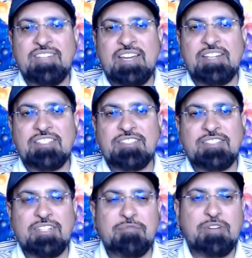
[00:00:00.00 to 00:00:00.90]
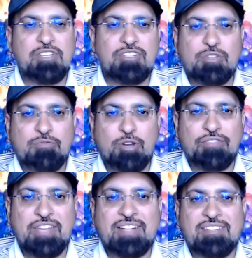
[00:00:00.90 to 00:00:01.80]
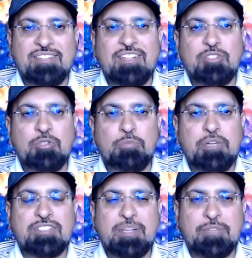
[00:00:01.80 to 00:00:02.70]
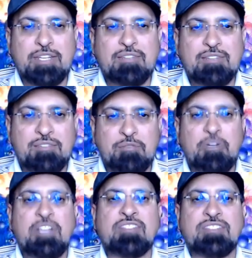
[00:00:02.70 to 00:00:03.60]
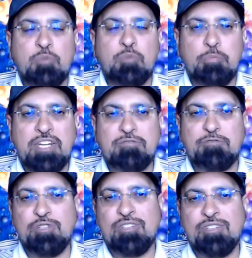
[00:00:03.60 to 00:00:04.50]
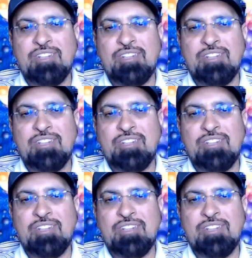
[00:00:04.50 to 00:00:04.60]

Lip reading: And it's the convergence of all of that to build something, as I said, more meaningful.